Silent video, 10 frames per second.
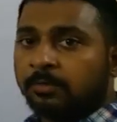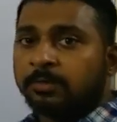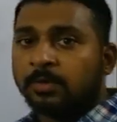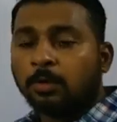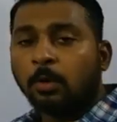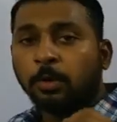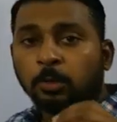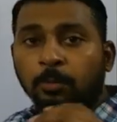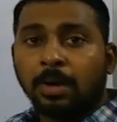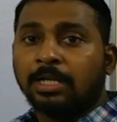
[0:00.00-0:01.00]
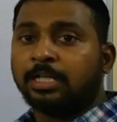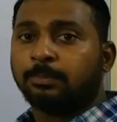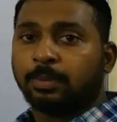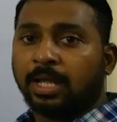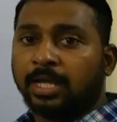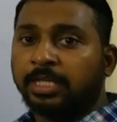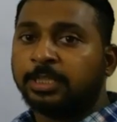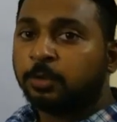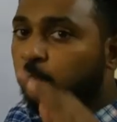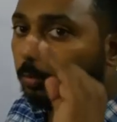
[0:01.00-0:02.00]
you're going to multiply
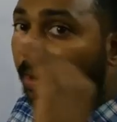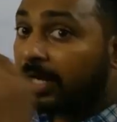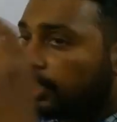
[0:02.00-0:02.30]
2 by